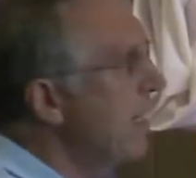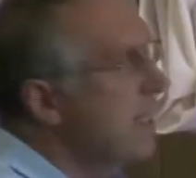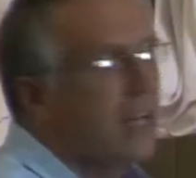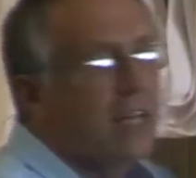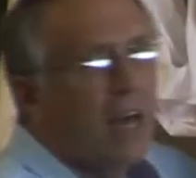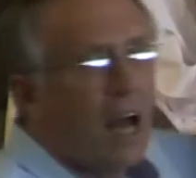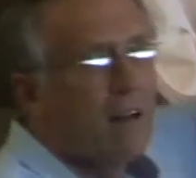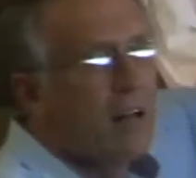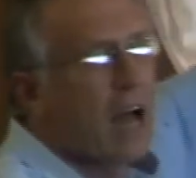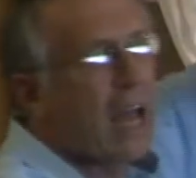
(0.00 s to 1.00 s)
I said Yeah,
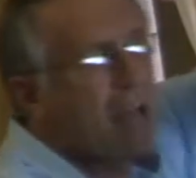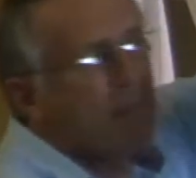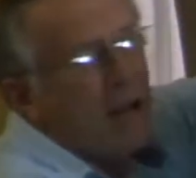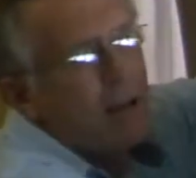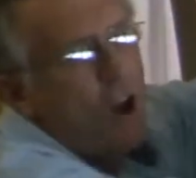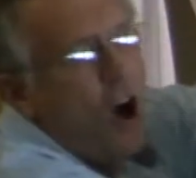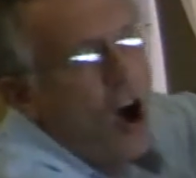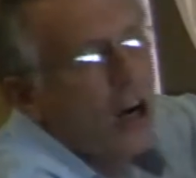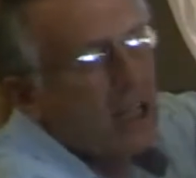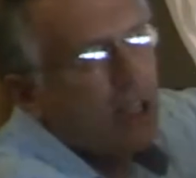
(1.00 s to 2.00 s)
I had my
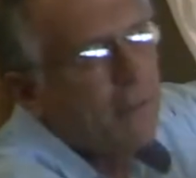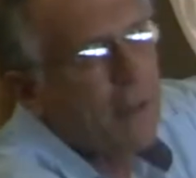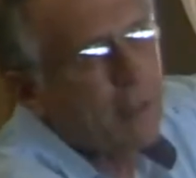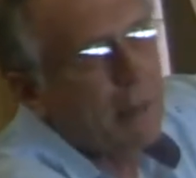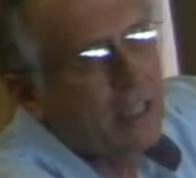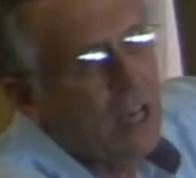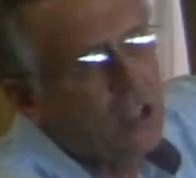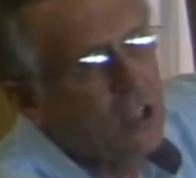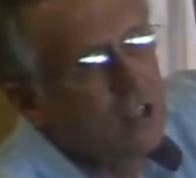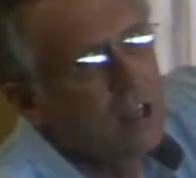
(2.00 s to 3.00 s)
long list of
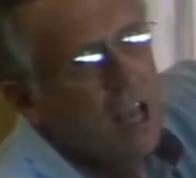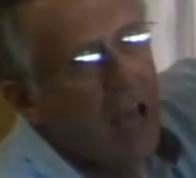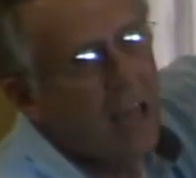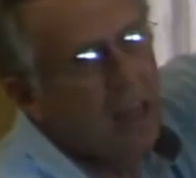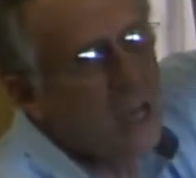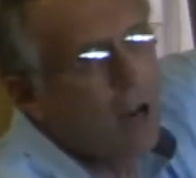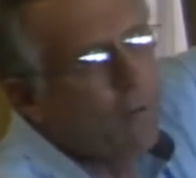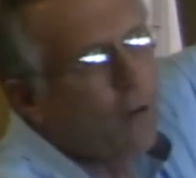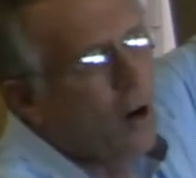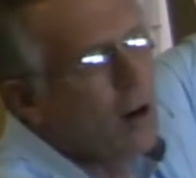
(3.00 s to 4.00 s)
expectations, and
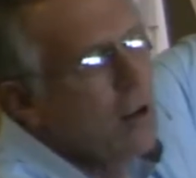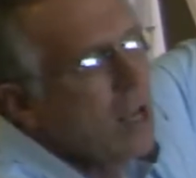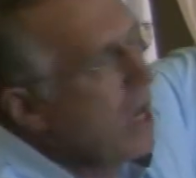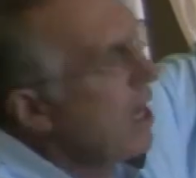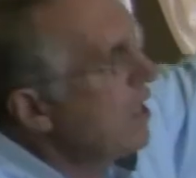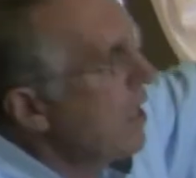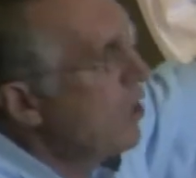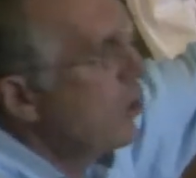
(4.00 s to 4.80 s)
therefore it,